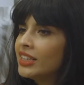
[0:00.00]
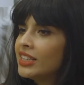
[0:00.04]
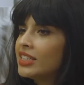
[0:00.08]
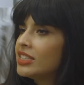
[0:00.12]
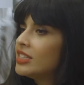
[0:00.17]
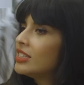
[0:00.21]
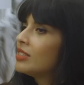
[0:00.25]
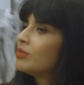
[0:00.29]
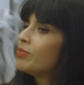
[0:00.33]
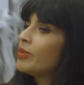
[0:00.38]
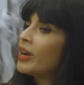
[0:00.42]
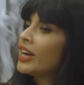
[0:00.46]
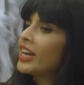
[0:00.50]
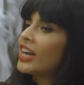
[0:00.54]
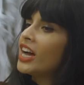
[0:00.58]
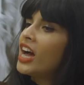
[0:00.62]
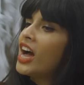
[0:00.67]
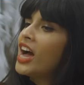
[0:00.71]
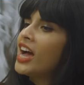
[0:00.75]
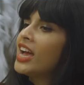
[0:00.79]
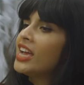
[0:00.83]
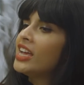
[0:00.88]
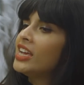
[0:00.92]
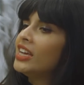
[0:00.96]
This is my
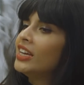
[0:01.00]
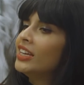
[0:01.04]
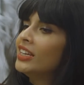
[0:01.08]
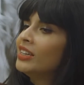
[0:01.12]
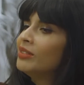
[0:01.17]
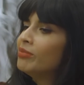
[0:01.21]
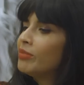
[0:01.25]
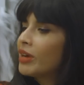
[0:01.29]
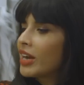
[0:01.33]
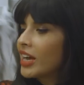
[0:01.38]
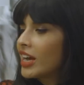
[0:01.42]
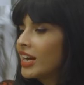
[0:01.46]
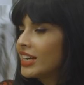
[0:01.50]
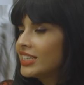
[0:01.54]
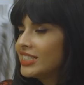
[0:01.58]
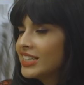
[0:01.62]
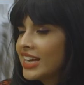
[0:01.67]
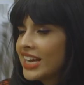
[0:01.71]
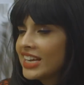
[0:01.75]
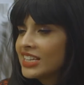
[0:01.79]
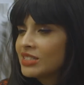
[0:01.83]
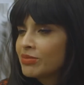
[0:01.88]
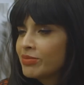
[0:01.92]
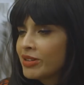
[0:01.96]
guy. My guy
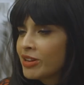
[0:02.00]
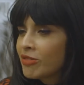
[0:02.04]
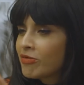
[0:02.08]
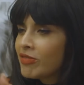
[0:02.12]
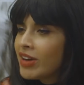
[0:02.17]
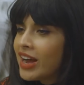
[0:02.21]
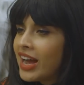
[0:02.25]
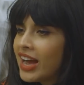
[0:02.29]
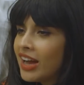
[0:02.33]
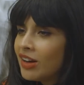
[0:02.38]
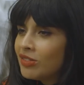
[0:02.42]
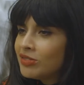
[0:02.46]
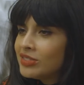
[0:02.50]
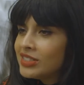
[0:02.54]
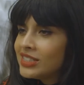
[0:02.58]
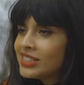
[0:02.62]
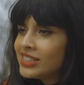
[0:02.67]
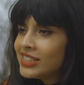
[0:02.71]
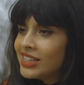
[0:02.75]
takes me around,